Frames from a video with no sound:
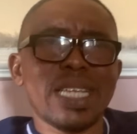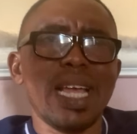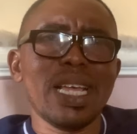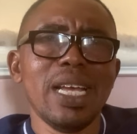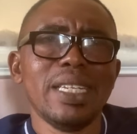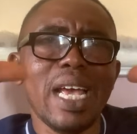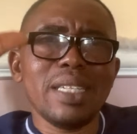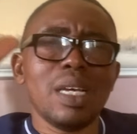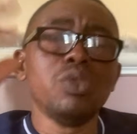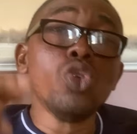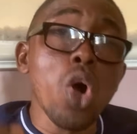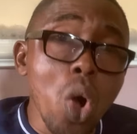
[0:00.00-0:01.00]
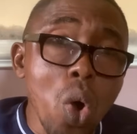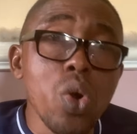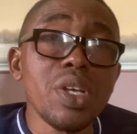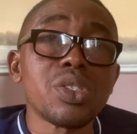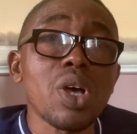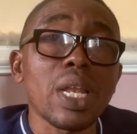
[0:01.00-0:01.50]
that. No,
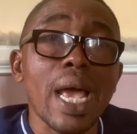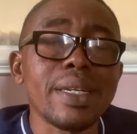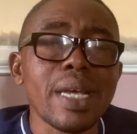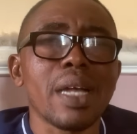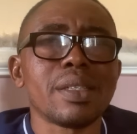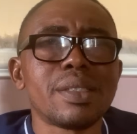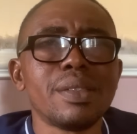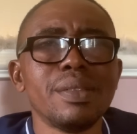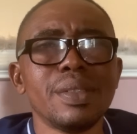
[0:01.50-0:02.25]
it's not like that.